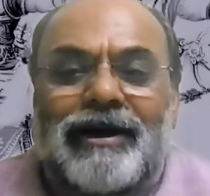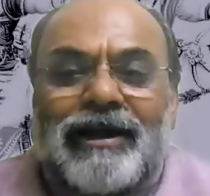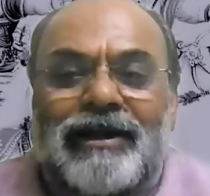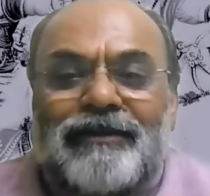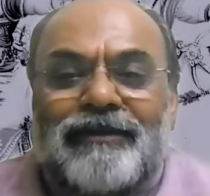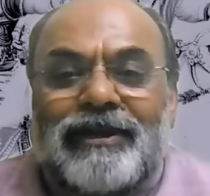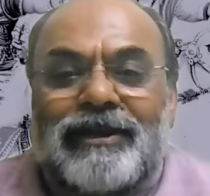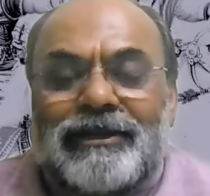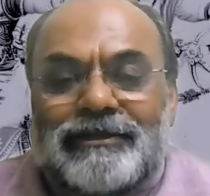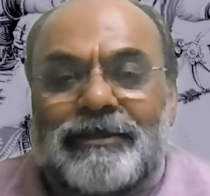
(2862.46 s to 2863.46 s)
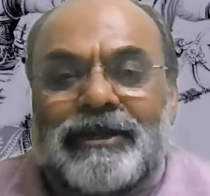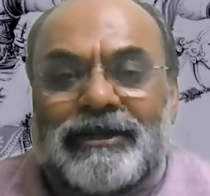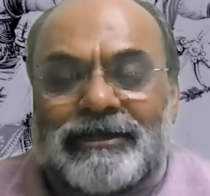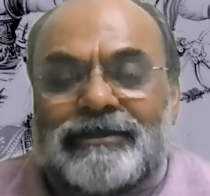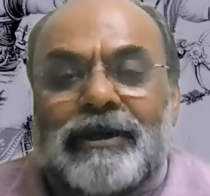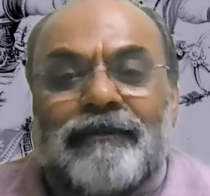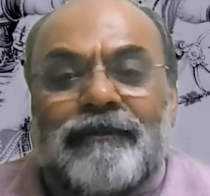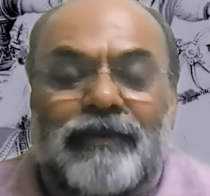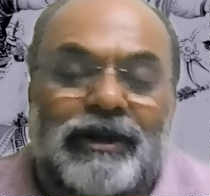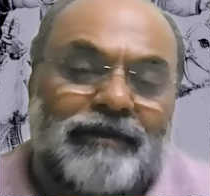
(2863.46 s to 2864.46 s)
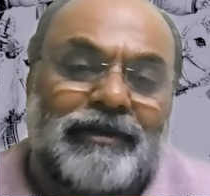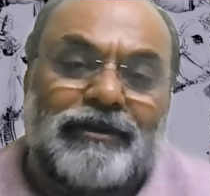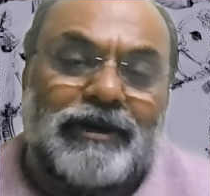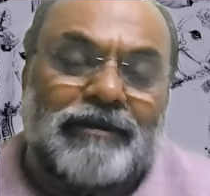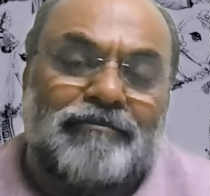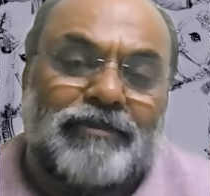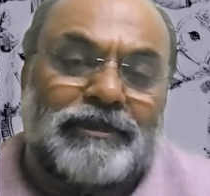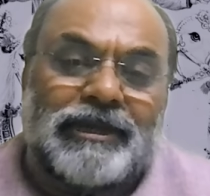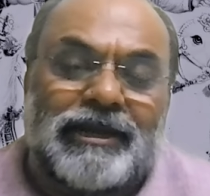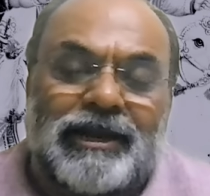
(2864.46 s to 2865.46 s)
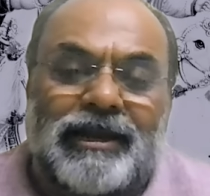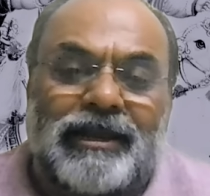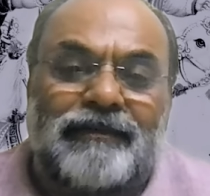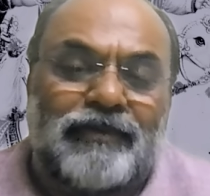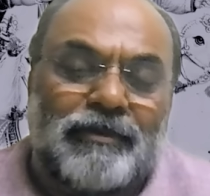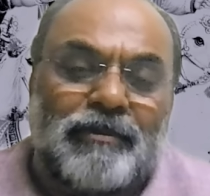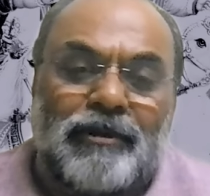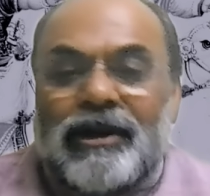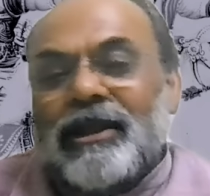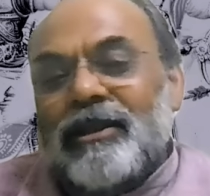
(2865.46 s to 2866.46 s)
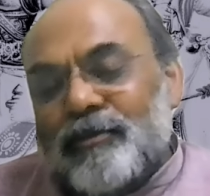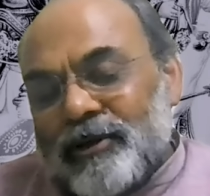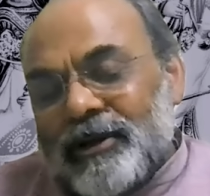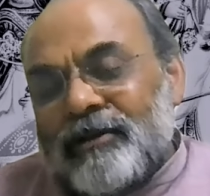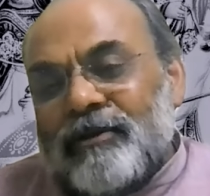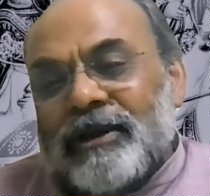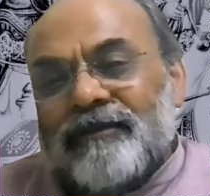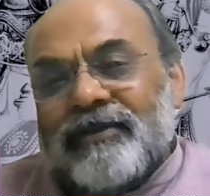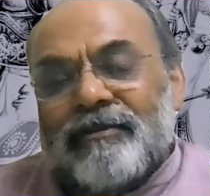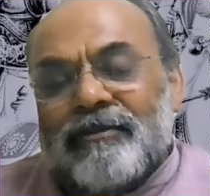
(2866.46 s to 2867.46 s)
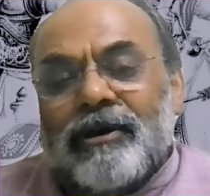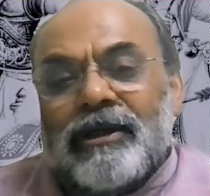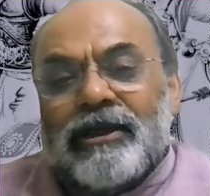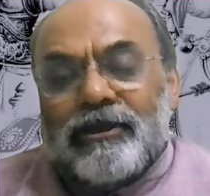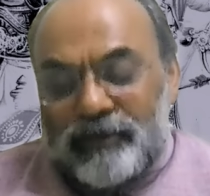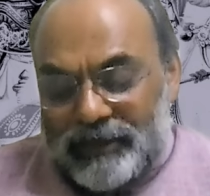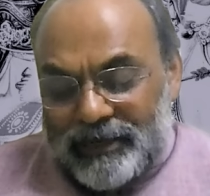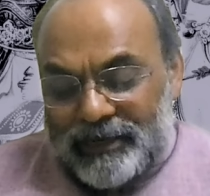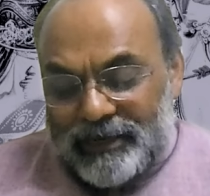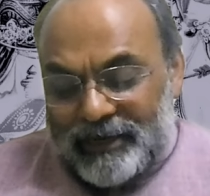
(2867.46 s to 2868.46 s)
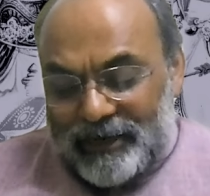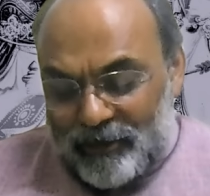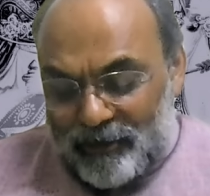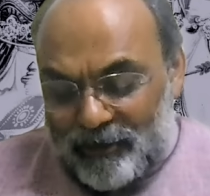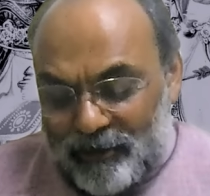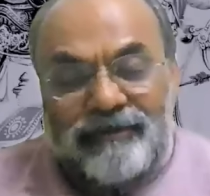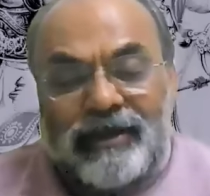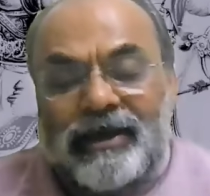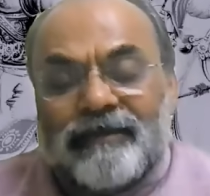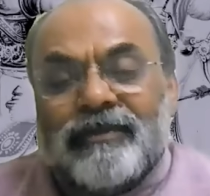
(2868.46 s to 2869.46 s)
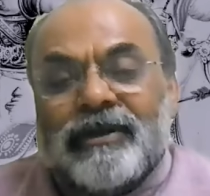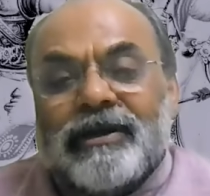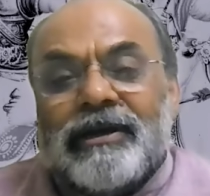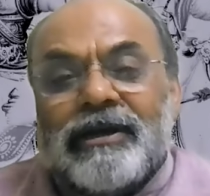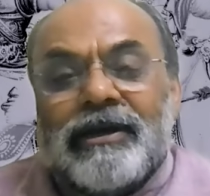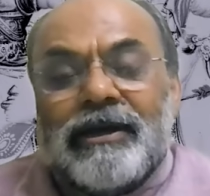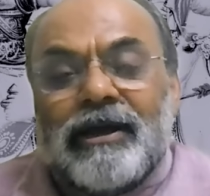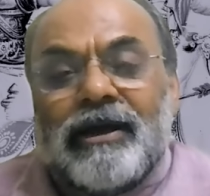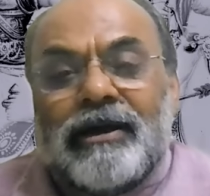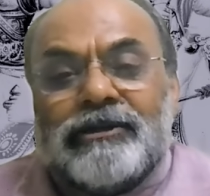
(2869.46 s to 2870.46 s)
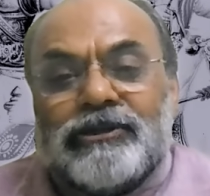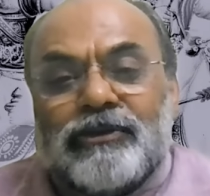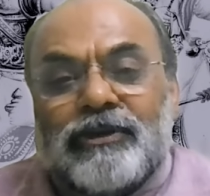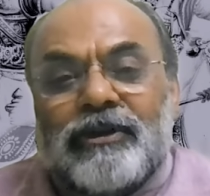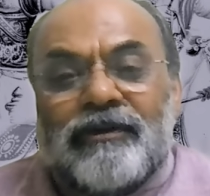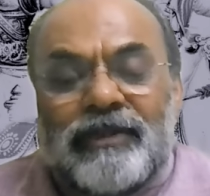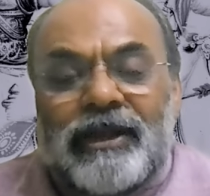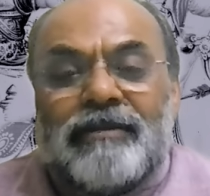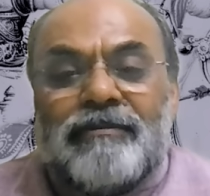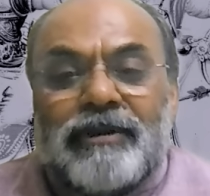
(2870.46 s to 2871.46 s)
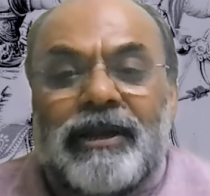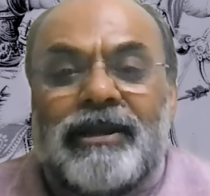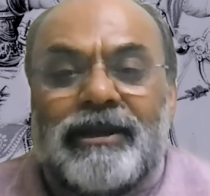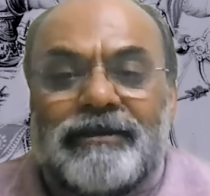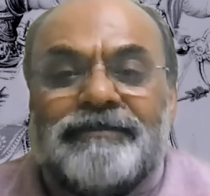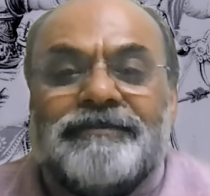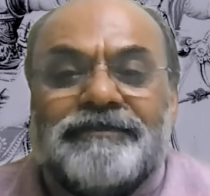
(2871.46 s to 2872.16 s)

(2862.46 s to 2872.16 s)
uh, kind of details, but it's uh, whatever you are generating from a model put into a different model. You generate a new model; it will have the uh, story of that data.